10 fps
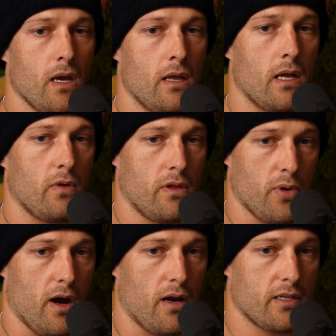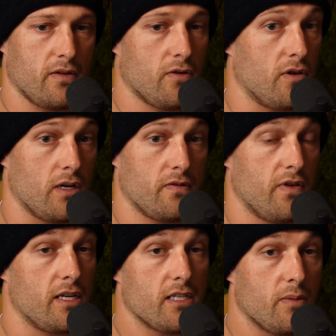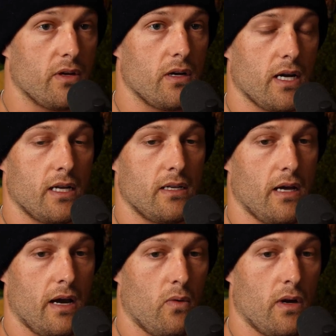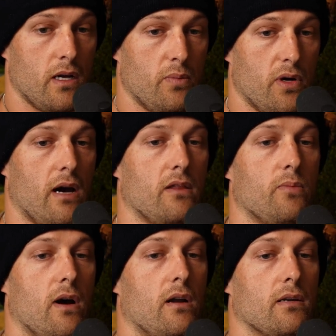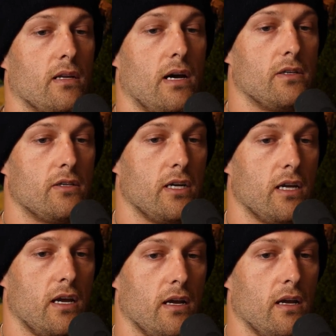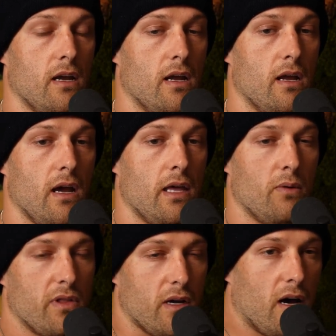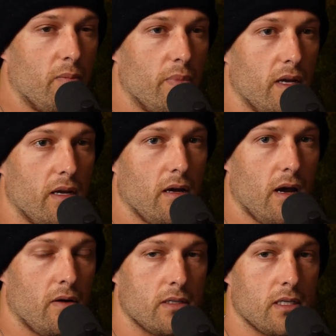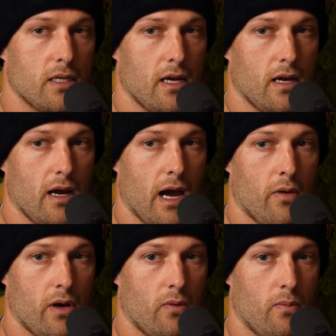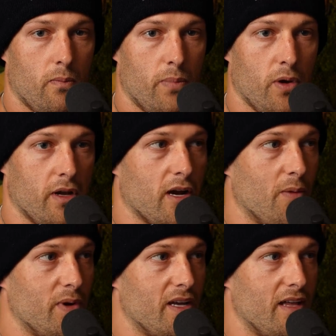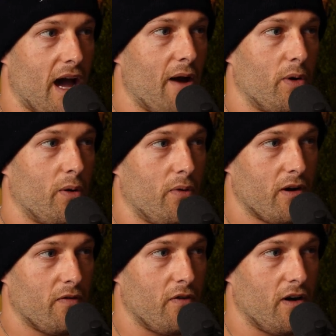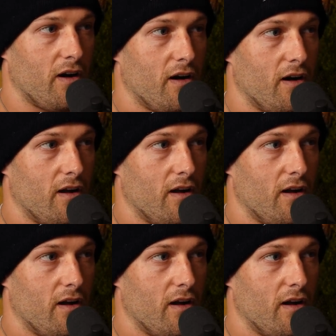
And then with the product, of course, very similar. Like I wanted to put out the product that I was drinking. And then with the company, I was just like, I want to build a company that I want to work for.